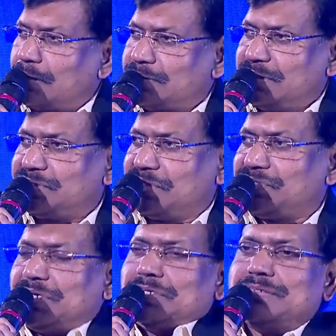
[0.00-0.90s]

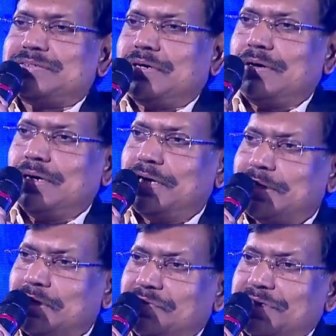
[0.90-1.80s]
session is all
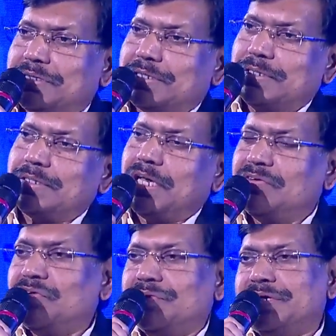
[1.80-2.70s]
littered with
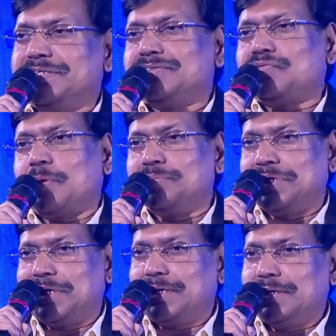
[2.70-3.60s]
heavyweights from
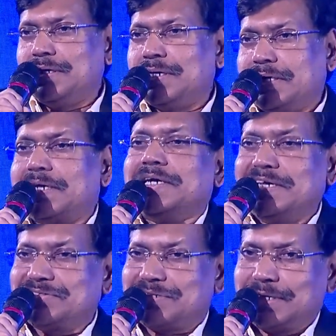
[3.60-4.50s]
the tech
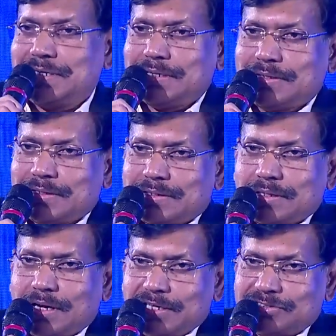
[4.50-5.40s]
industry.
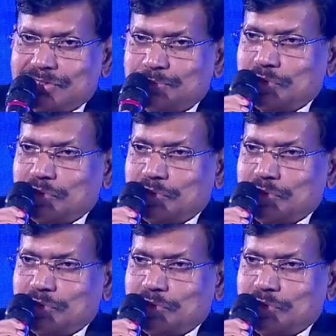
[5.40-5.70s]
I seem to